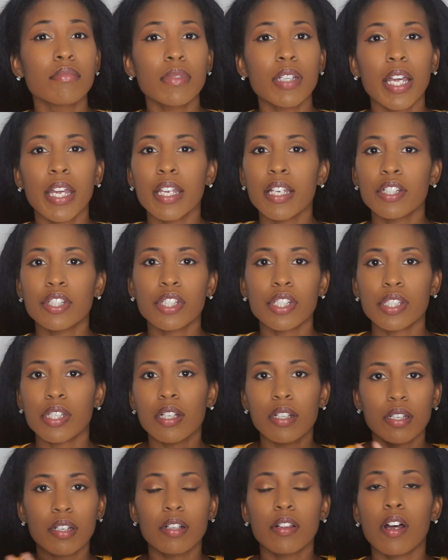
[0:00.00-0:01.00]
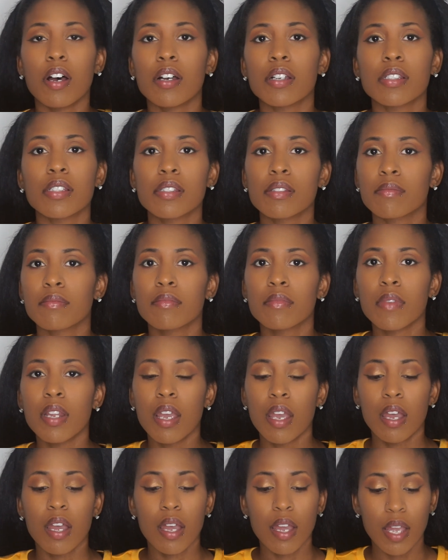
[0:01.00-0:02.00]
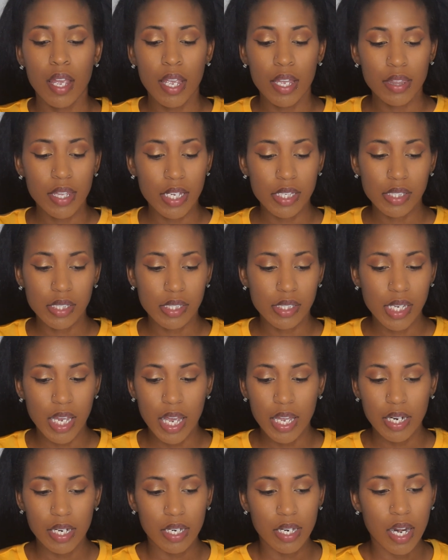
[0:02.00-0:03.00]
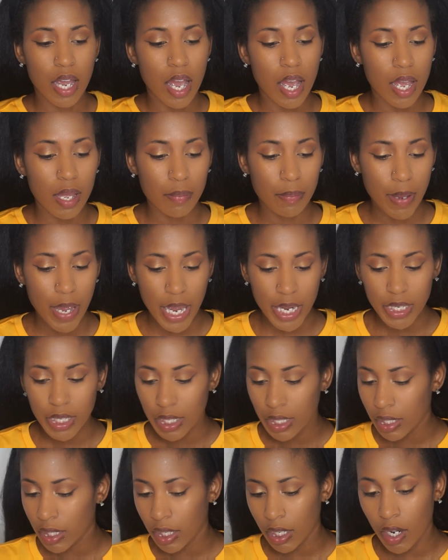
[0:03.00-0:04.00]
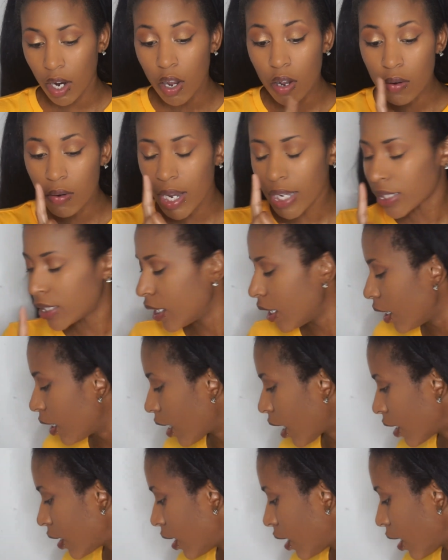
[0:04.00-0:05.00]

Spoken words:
Like, it's just a clear gloss. And that's because I did not pack any. Oh, I did.